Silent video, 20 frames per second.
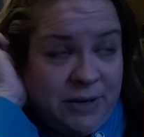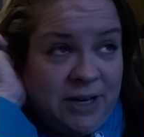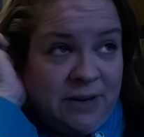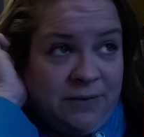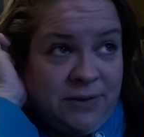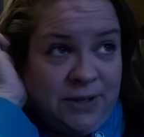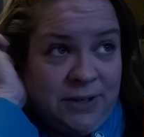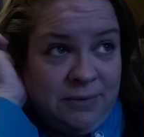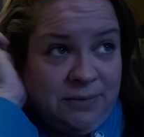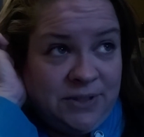
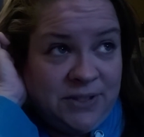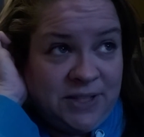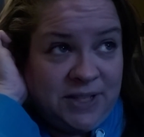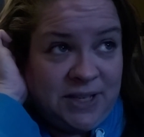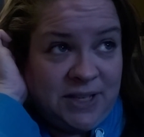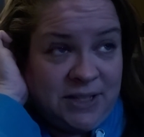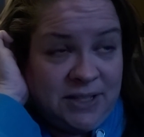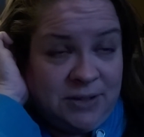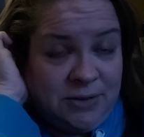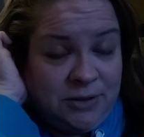whatever you
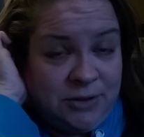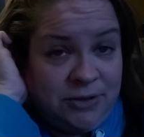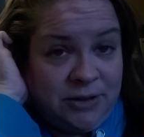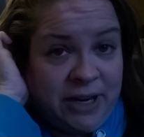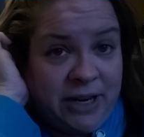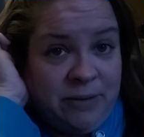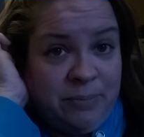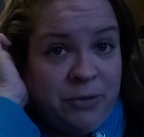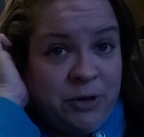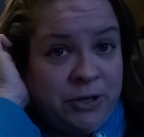resist or
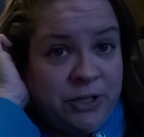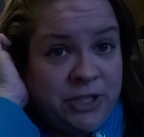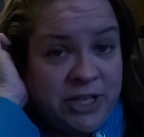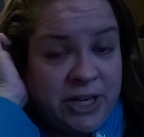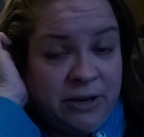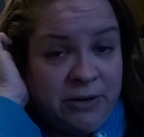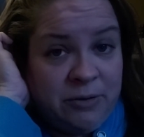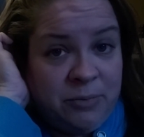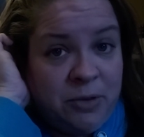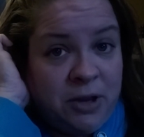try and push
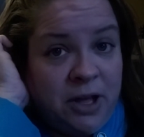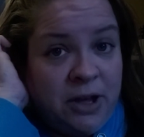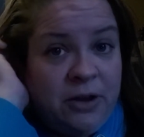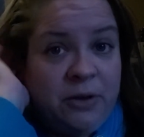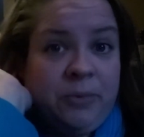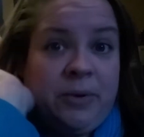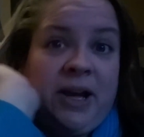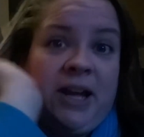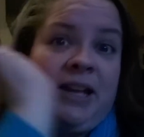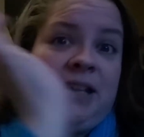out or block
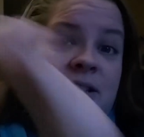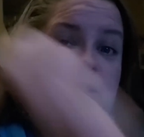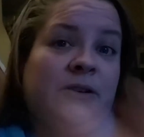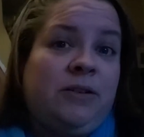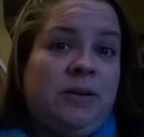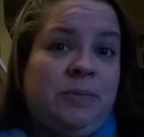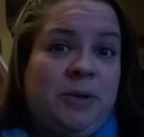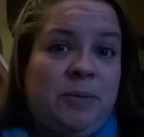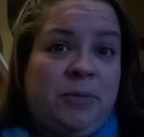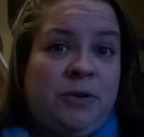away is
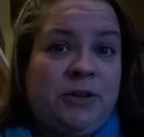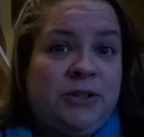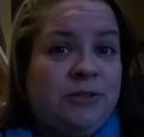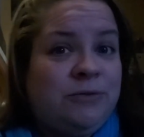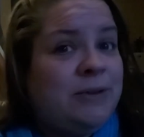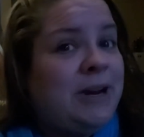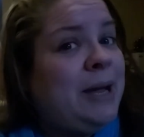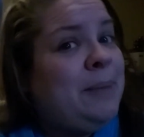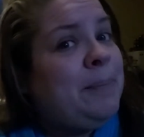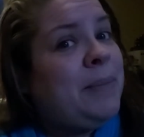going to be pushed
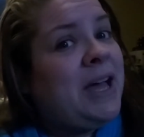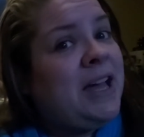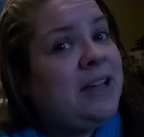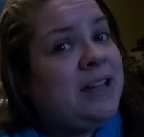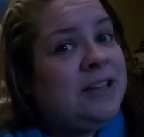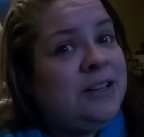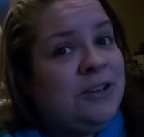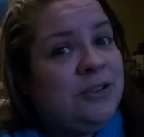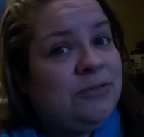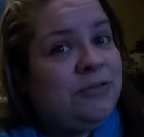right
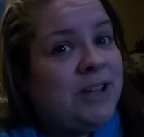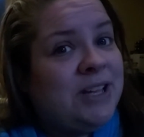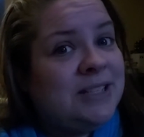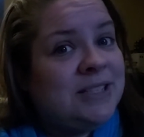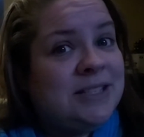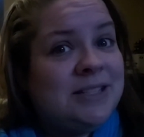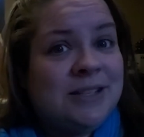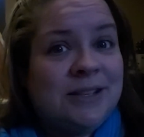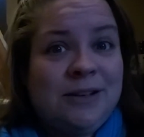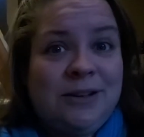back in your
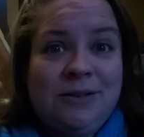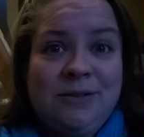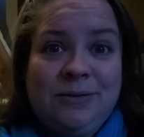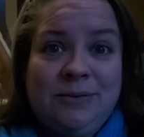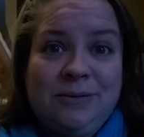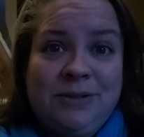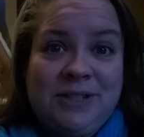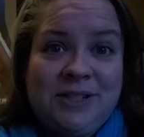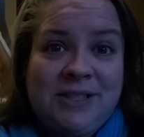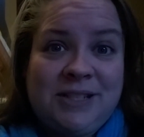face until
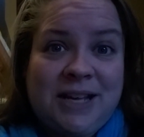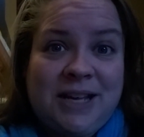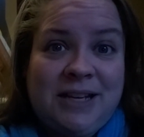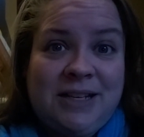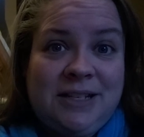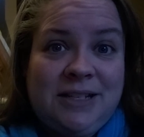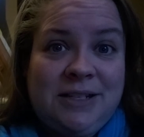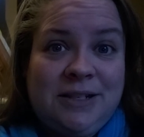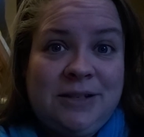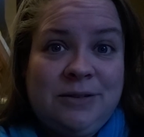you
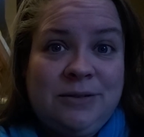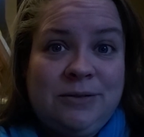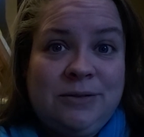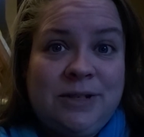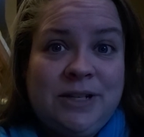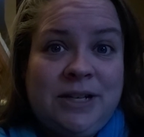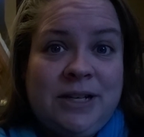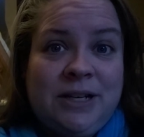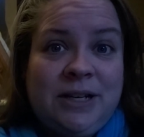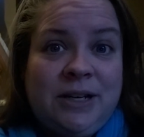decide to
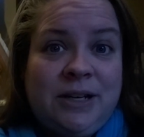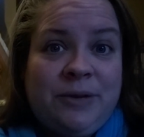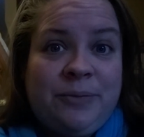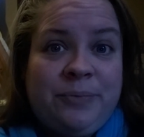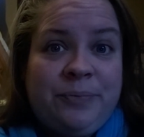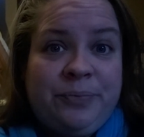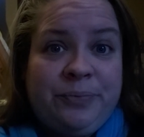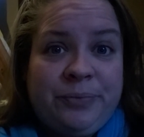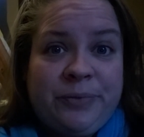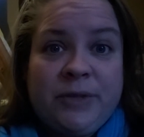
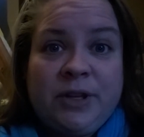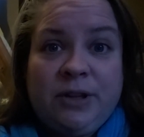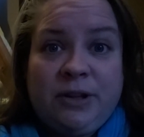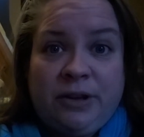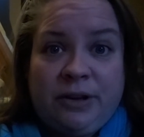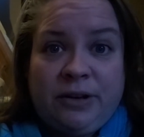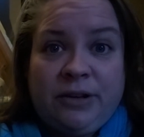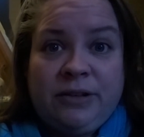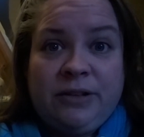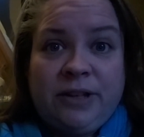
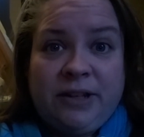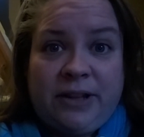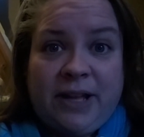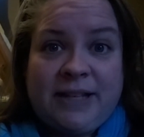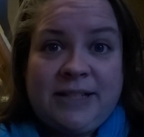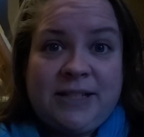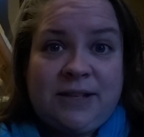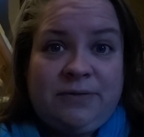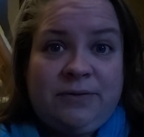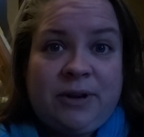learn the
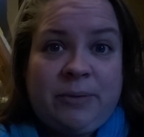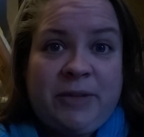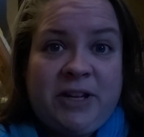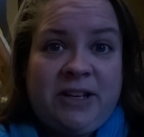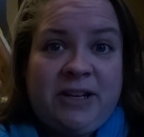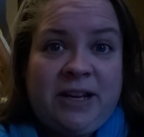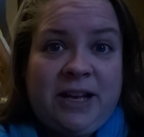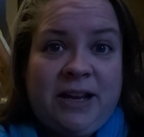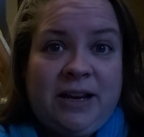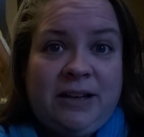lesson from
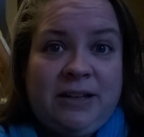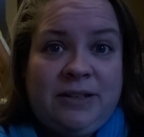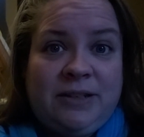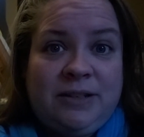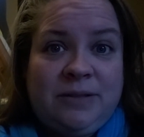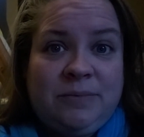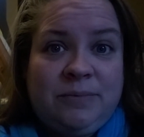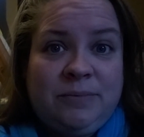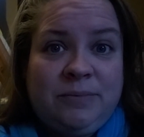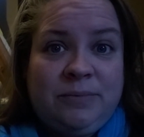it
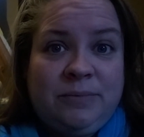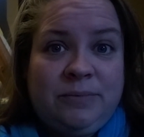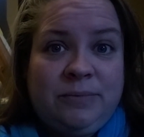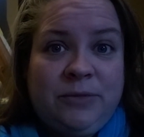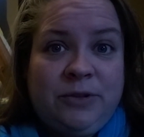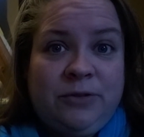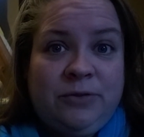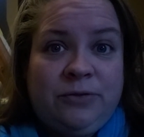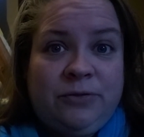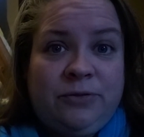and
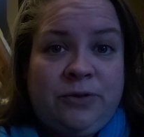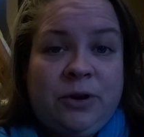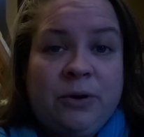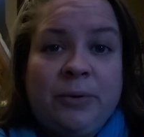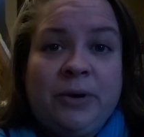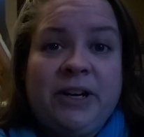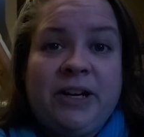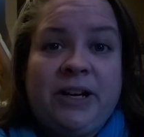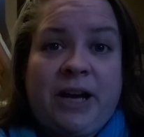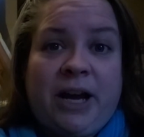move
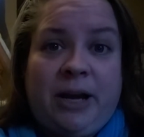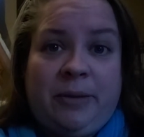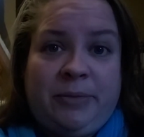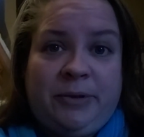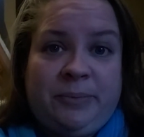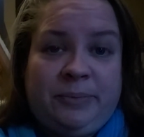forward and up.